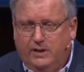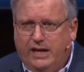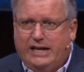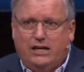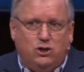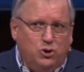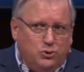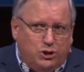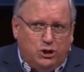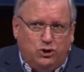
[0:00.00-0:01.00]
And he
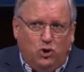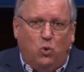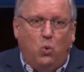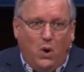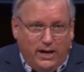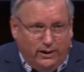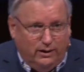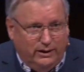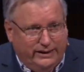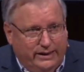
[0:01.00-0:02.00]
uses the
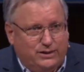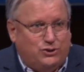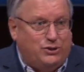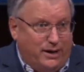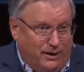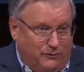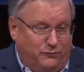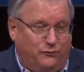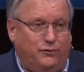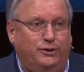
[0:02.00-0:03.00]
well itself.